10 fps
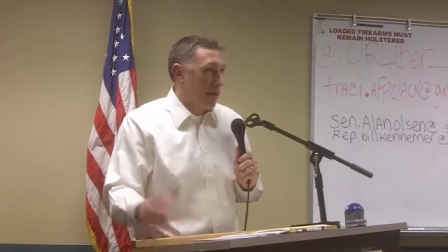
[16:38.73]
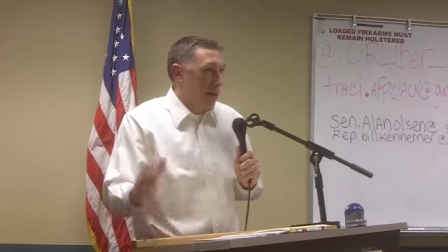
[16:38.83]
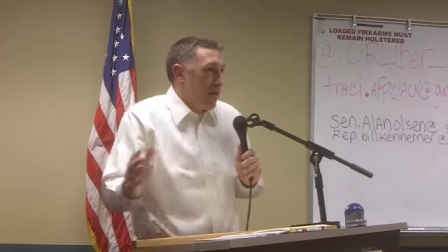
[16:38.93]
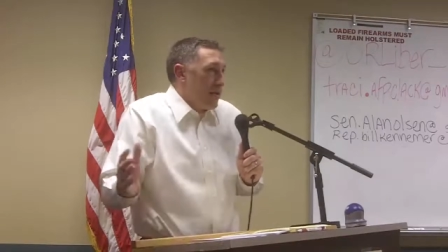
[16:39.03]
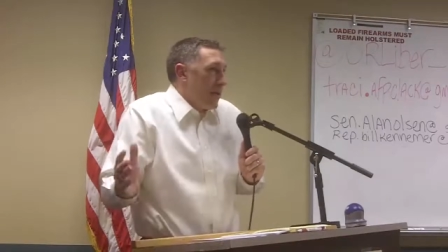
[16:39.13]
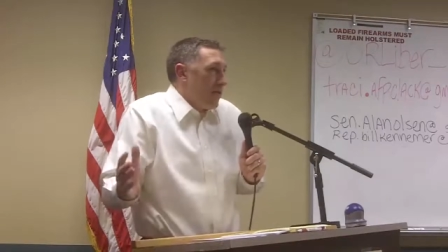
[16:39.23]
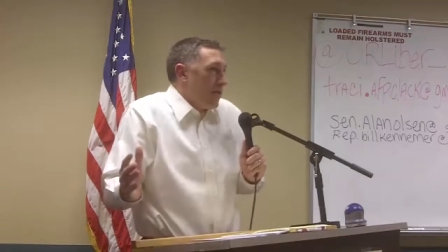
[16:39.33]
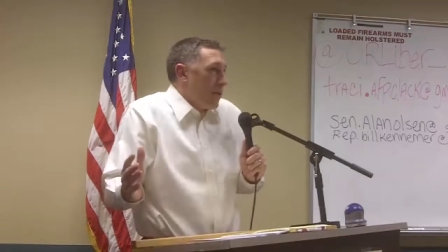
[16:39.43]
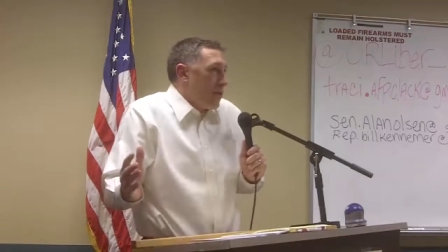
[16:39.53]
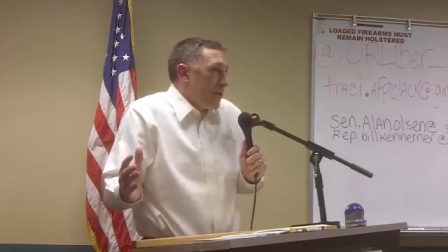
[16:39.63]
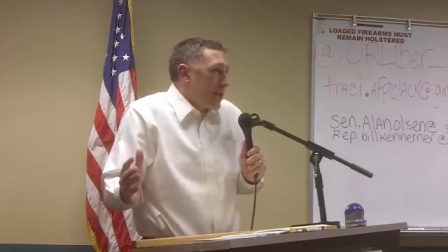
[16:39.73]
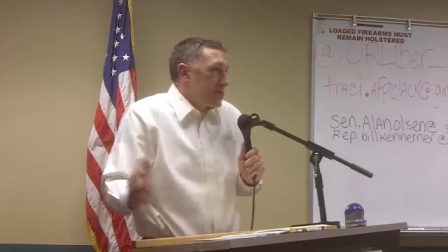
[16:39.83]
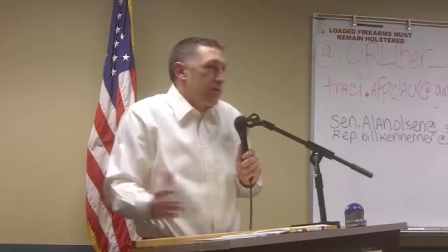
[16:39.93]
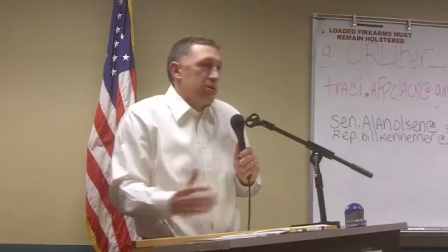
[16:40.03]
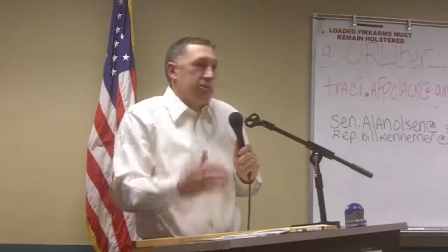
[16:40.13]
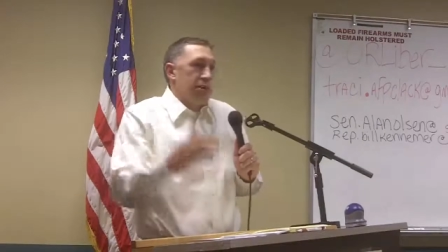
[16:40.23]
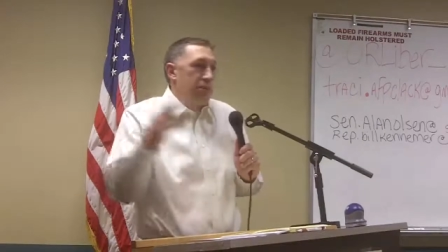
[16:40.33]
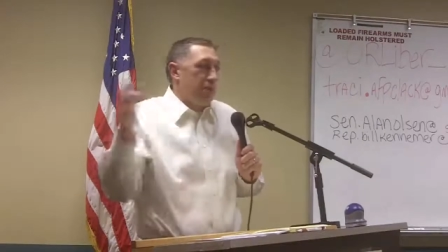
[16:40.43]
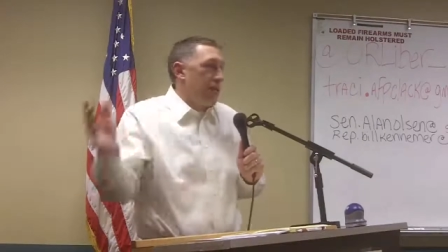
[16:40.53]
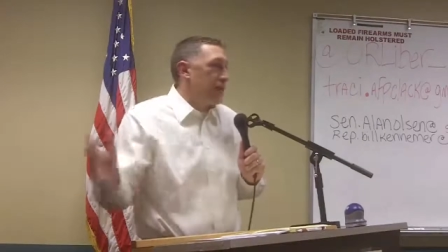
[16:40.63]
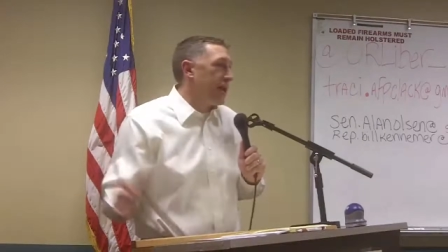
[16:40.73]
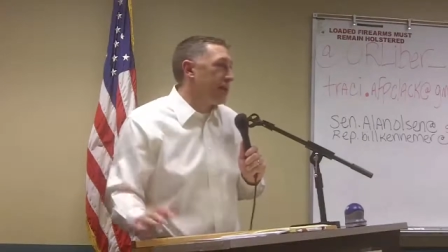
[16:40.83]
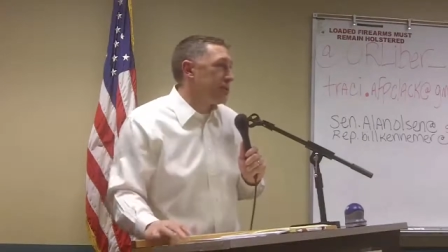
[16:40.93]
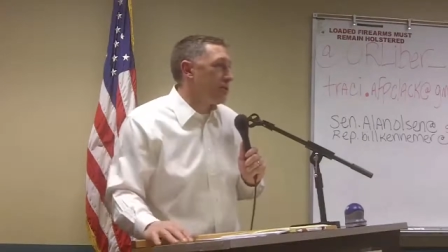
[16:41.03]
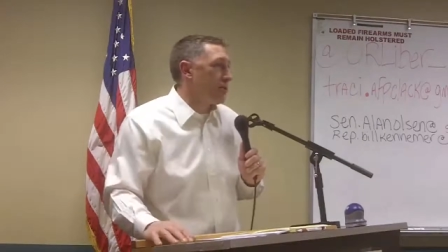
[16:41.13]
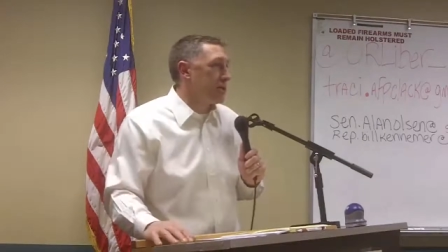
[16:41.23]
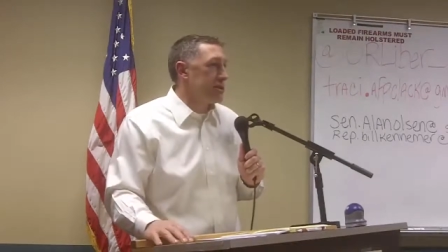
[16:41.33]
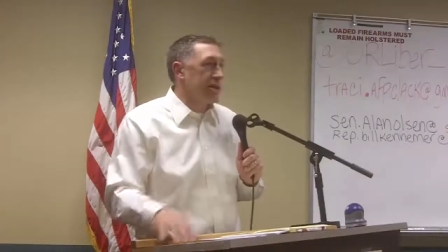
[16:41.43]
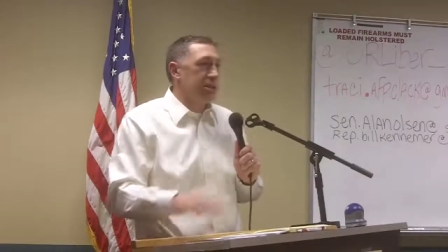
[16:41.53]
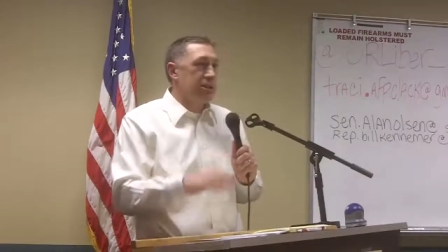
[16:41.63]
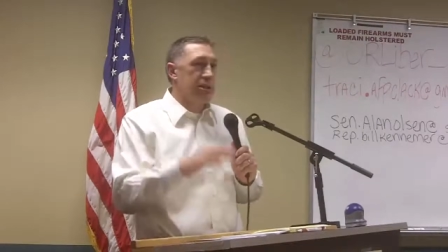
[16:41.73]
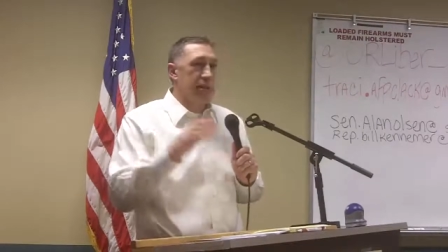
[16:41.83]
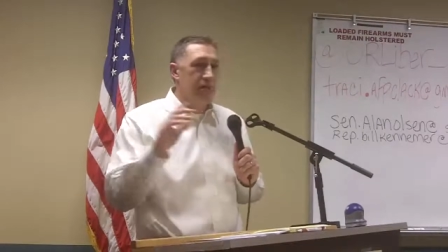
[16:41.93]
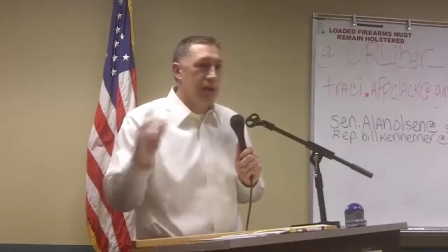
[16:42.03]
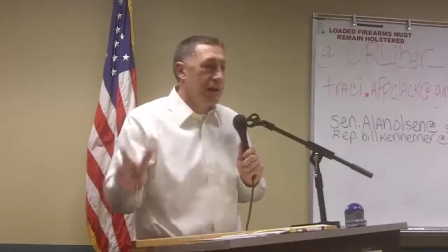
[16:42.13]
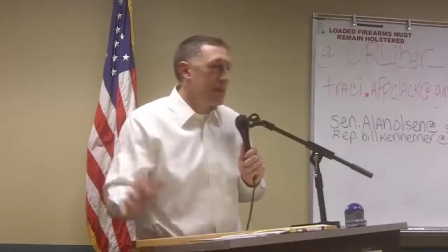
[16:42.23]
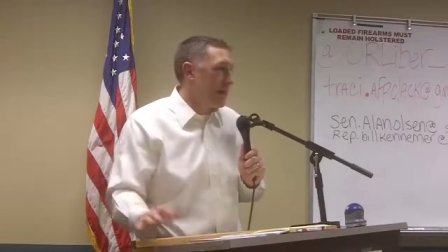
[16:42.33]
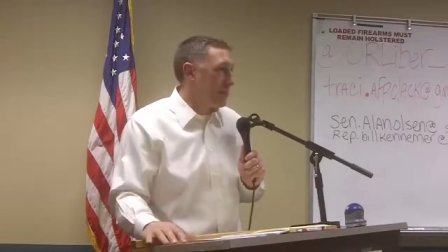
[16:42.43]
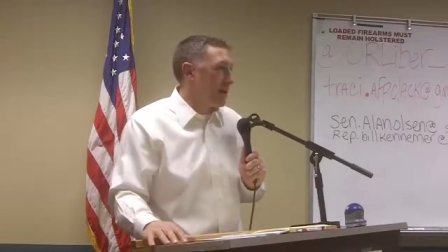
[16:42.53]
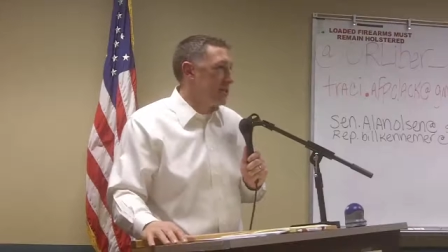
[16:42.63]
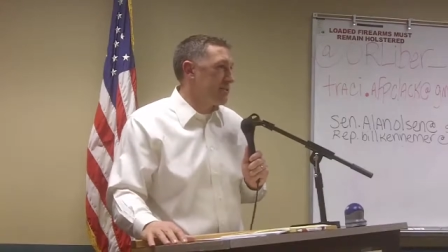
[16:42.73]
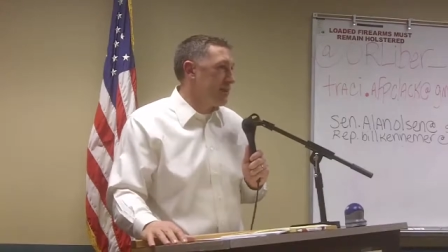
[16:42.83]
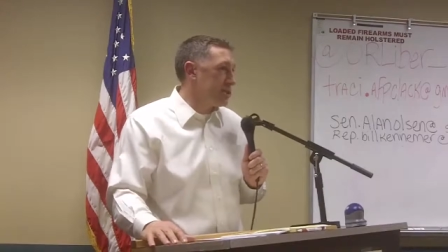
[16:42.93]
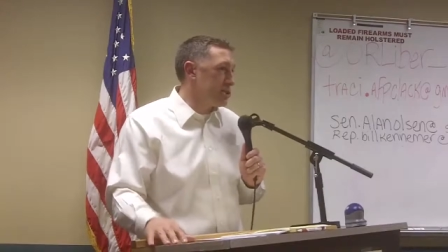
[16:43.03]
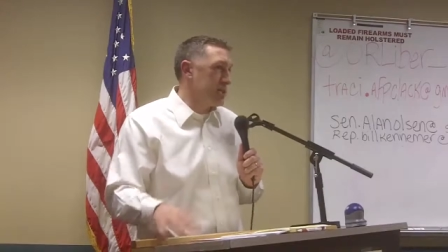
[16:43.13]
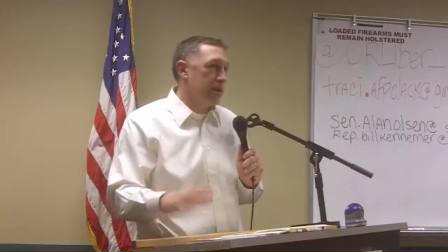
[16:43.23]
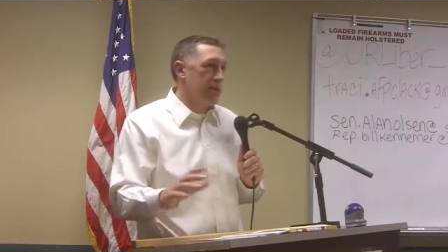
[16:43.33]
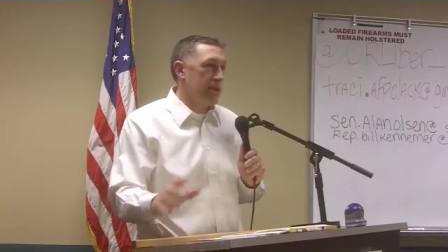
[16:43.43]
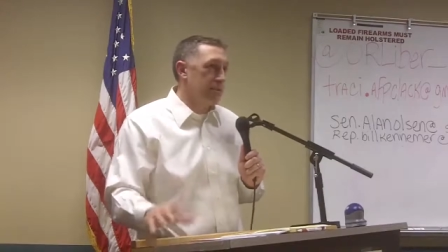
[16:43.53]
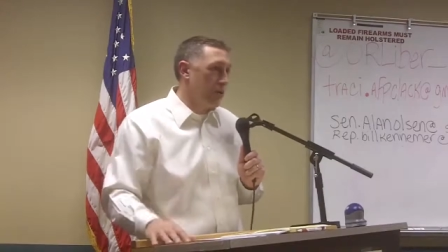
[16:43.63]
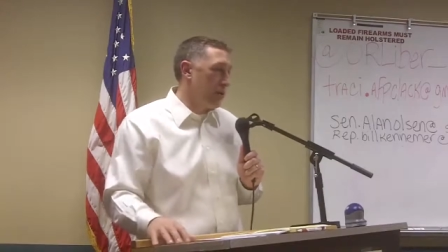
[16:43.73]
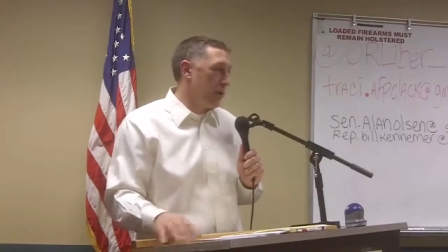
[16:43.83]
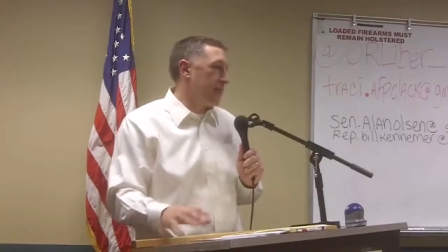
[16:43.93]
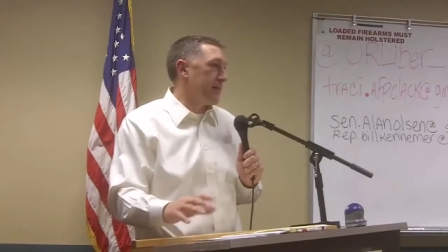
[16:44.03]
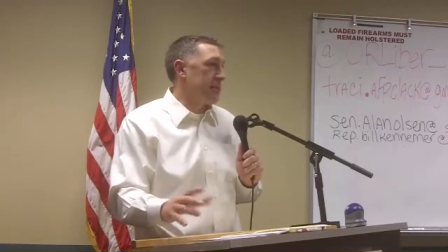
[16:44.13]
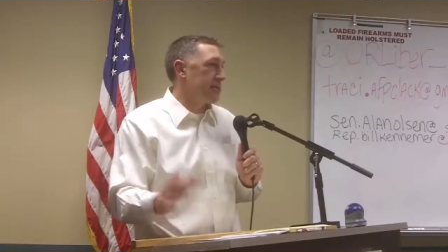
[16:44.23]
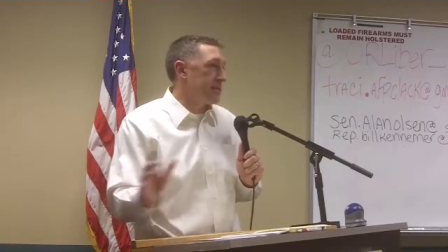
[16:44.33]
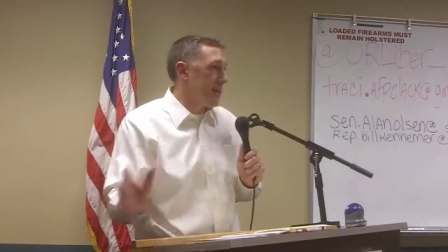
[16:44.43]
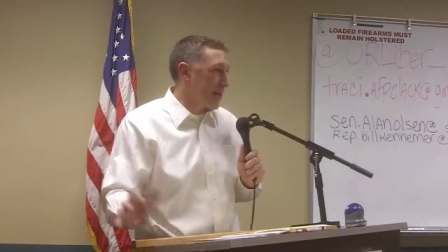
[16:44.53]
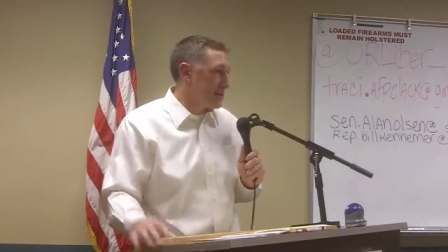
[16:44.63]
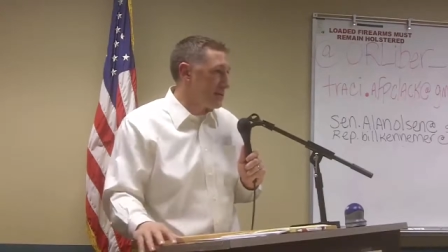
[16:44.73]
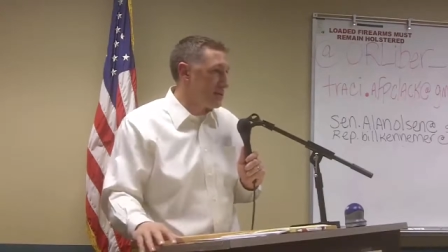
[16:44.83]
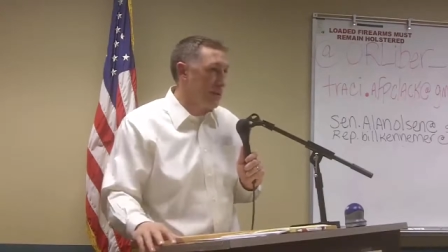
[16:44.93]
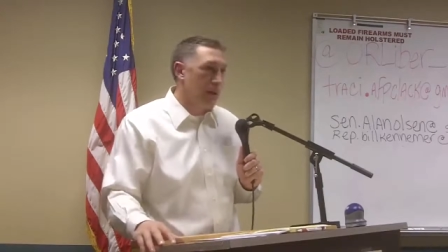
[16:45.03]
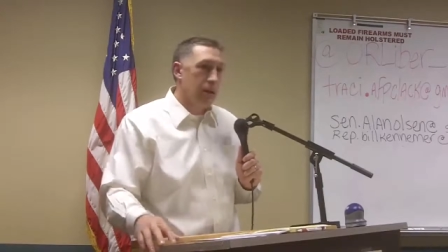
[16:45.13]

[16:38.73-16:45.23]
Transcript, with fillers: They're the, they're the experts, they're part of a national organization, they've got the best messaging, the best polling and things on taxes.